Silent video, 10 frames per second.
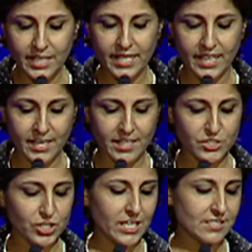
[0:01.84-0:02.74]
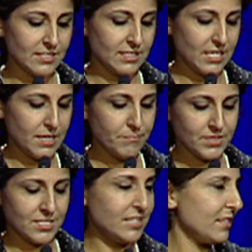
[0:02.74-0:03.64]
Ann Johnson up to
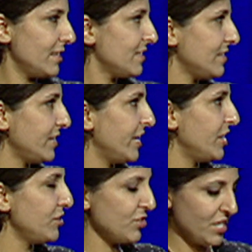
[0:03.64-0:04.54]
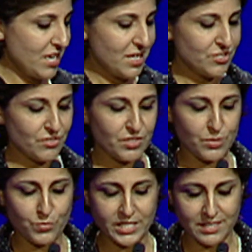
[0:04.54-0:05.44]
the stage so that
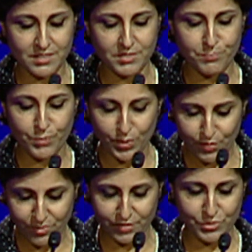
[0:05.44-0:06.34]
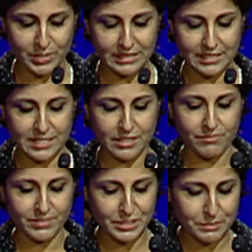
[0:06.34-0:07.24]
we can both jointly give Leader